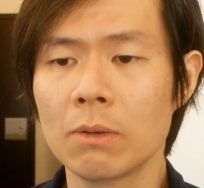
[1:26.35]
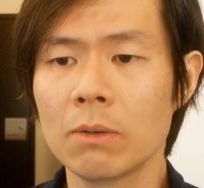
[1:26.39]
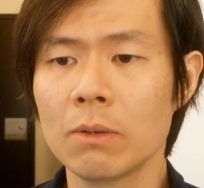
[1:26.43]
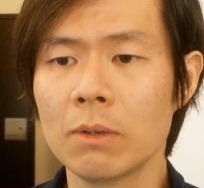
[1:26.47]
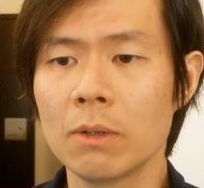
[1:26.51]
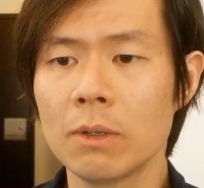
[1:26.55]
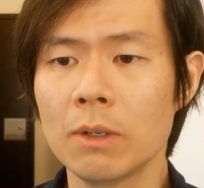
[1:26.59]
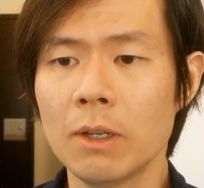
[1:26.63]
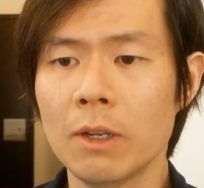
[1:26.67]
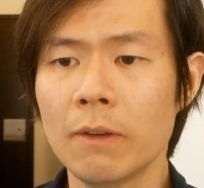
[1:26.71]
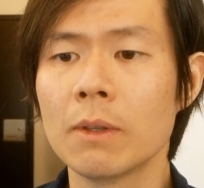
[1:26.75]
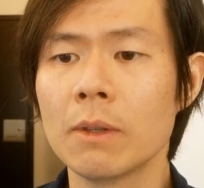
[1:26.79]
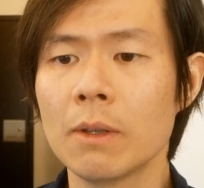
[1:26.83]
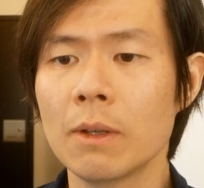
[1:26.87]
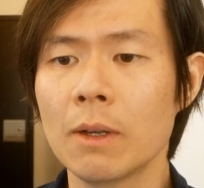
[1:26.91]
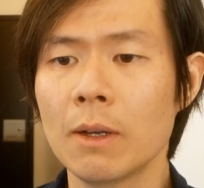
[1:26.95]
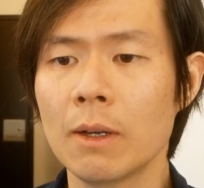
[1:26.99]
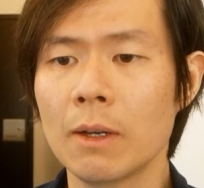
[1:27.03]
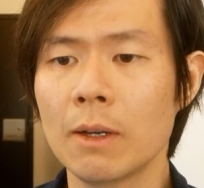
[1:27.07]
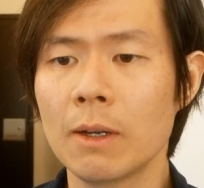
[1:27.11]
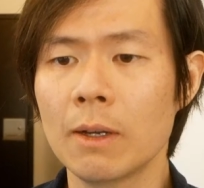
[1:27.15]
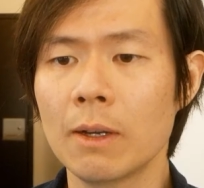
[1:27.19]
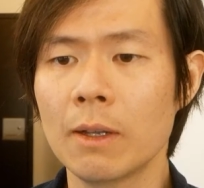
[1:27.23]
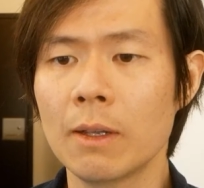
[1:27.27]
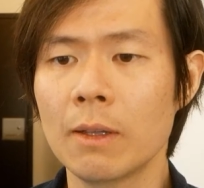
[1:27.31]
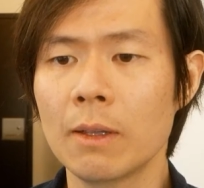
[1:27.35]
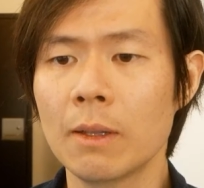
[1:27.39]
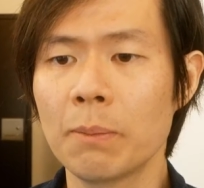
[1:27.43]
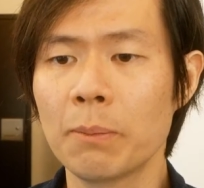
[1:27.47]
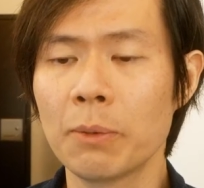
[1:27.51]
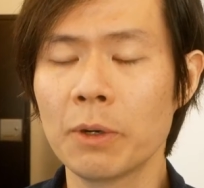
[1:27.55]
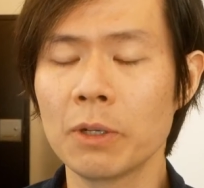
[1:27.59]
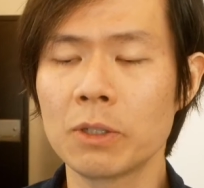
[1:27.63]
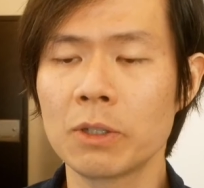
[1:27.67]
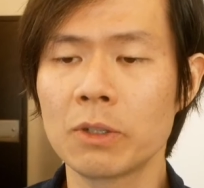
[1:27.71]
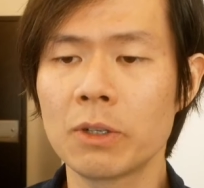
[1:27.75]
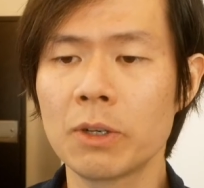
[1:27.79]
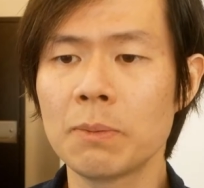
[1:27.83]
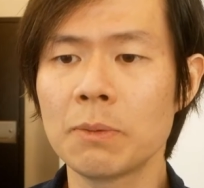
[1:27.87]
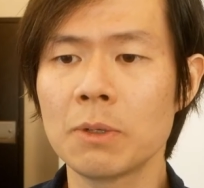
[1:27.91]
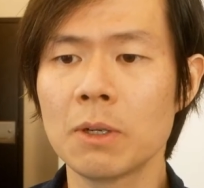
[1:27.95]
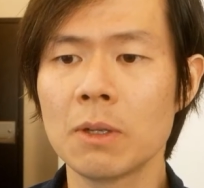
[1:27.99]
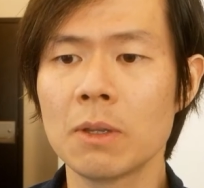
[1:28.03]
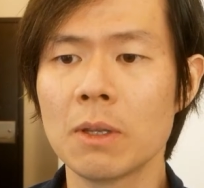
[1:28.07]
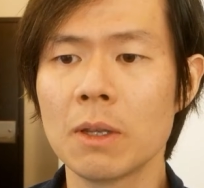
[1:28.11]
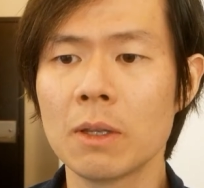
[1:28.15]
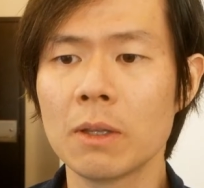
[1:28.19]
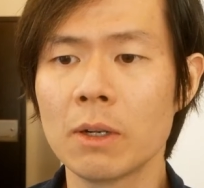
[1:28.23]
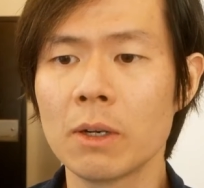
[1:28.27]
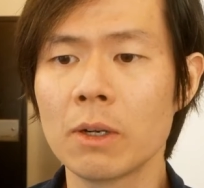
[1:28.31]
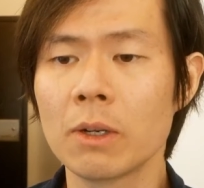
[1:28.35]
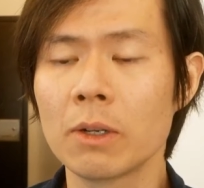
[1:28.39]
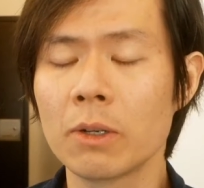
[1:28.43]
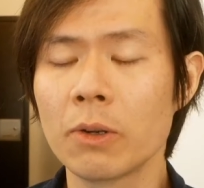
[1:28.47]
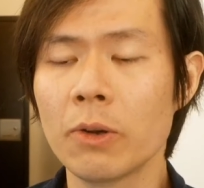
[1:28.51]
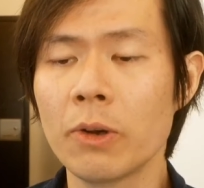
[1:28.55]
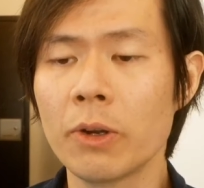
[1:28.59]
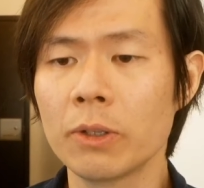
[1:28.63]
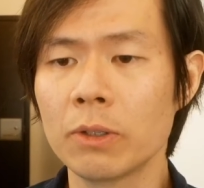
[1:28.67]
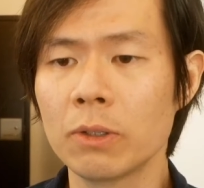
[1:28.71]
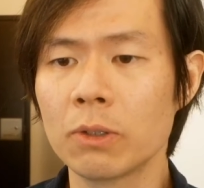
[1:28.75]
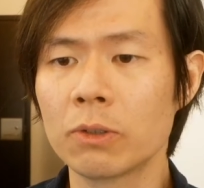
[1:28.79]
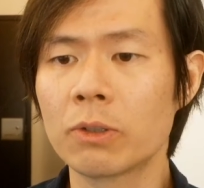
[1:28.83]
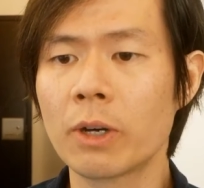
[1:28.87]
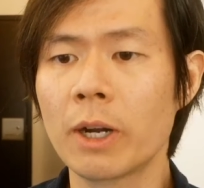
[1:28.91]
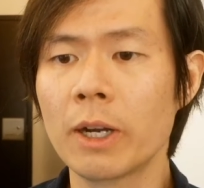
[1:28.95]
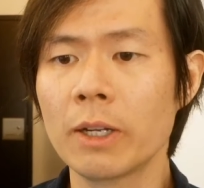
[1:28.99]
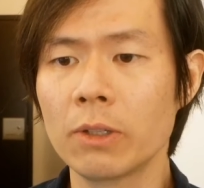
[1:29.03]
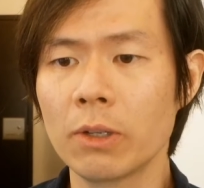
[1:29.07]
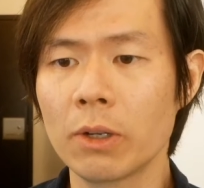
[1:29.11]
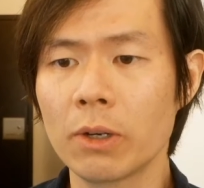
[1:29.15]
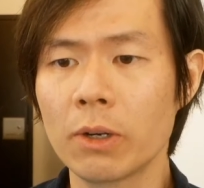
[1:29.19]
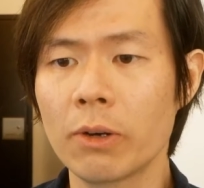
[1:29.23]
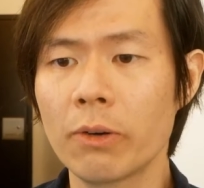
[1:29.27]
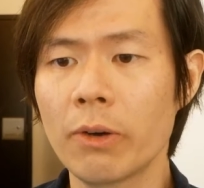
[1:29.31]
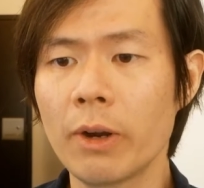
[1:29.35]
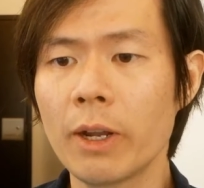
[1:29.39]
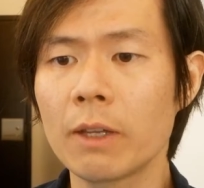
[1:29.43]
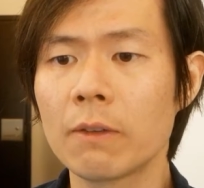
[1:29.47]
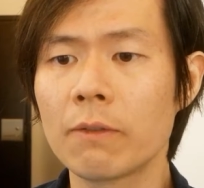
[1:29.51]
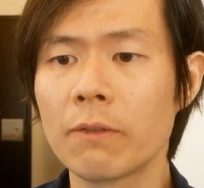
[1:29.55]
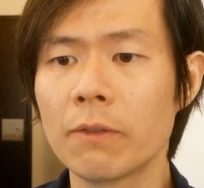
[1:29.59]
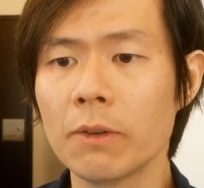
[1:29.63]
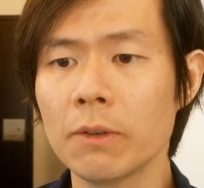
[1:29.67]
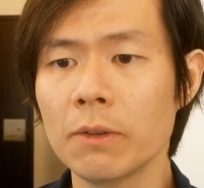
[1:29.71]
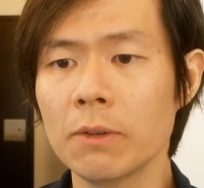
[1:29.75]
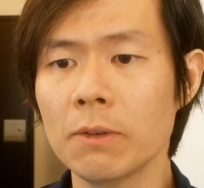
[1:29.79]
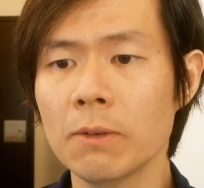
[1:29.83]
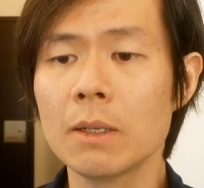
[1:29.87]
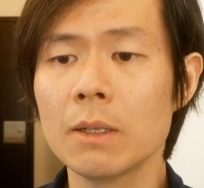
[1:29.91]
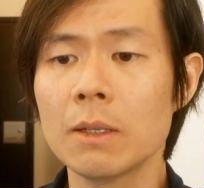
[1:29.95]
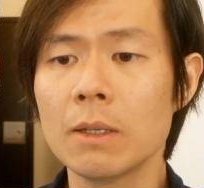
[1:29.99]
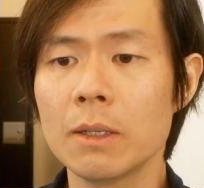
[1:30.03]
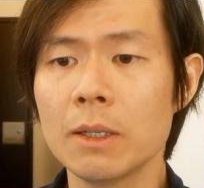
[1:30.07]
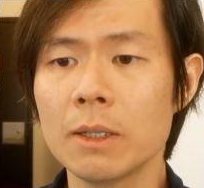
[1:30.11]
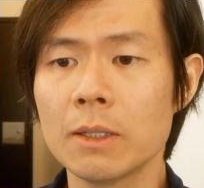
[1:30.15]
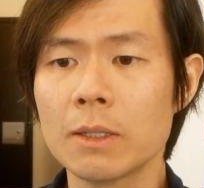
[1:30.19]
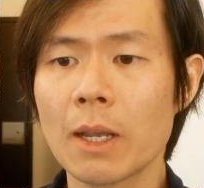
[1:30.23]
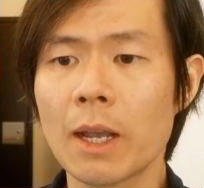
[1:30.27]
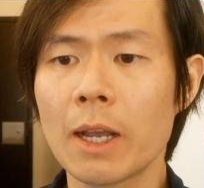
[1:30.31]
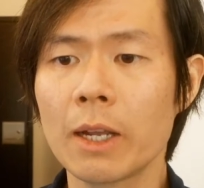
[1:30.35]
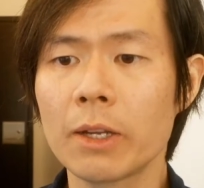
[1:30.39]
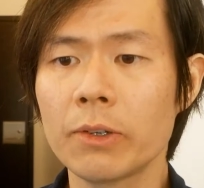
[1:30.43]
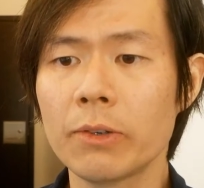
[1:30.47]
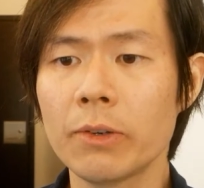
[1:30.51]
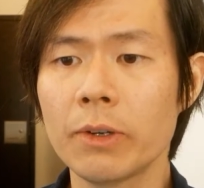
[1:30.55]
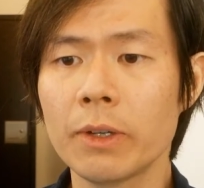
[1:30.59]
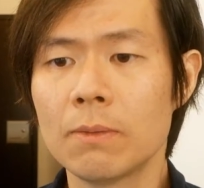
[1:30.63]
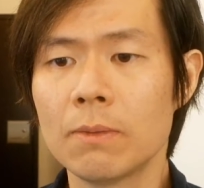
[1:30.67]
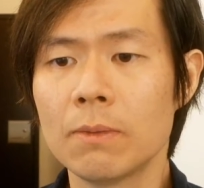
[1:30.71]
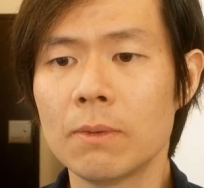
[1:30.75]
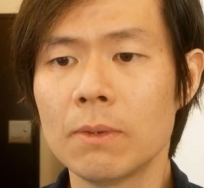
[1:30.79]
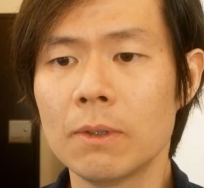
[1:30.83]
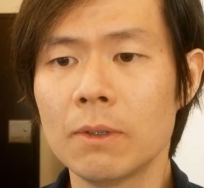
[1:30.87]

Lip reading: if the prescription that they're going to try to correct for you is accurate.